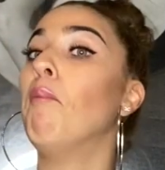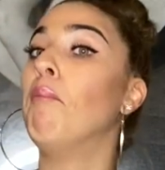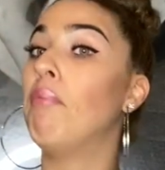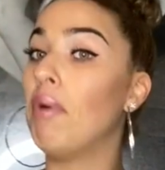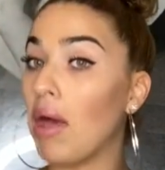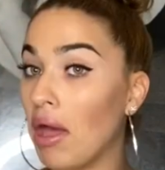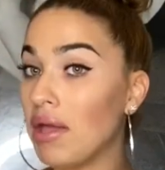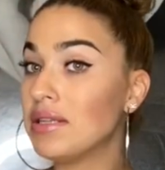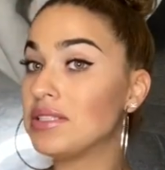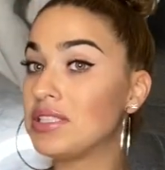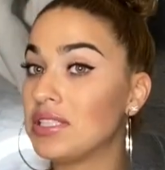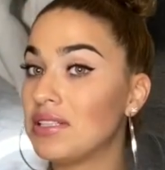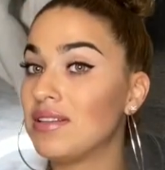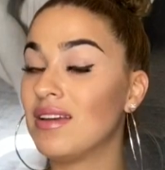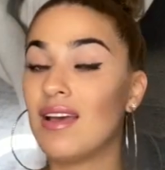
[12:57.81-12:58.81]

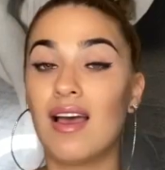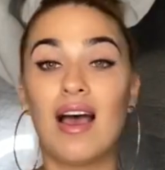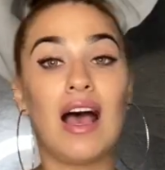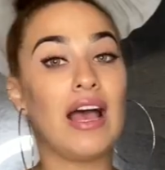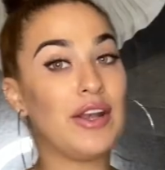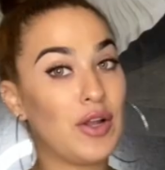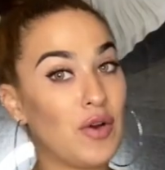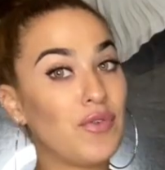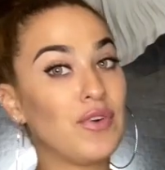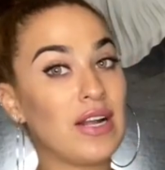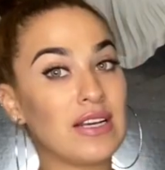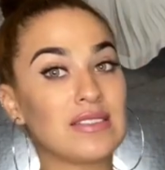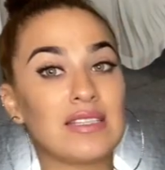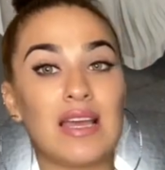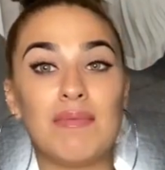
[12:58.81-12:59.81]
but I know for
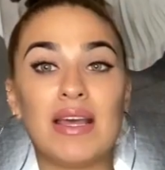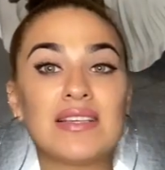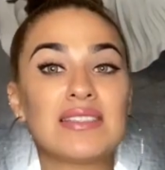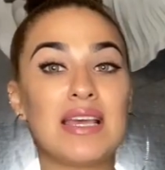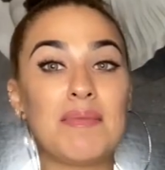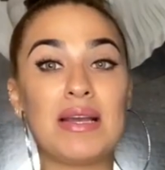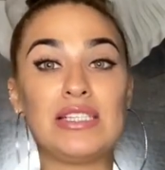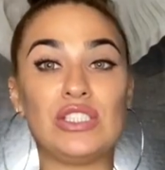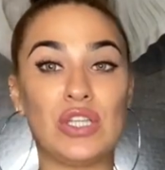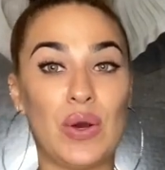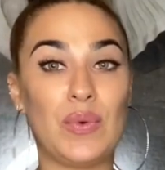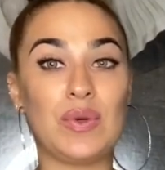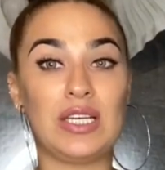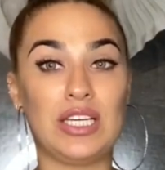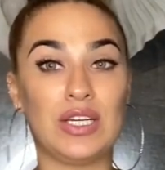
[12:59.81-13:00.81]
next time I
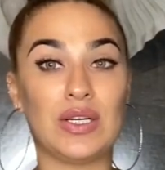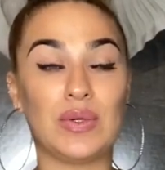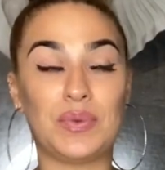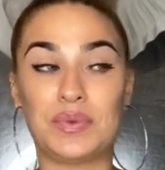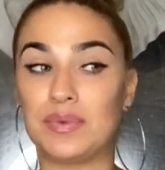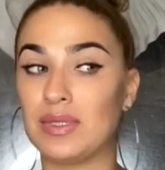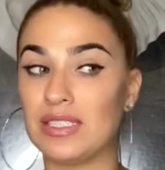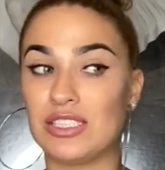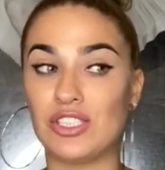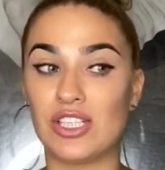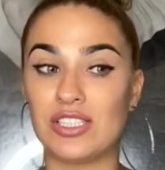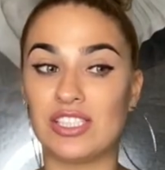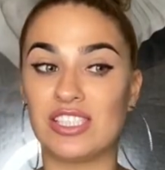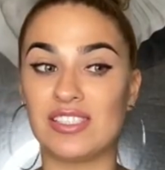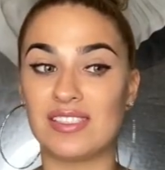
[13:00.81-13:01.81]
don't hear what the judges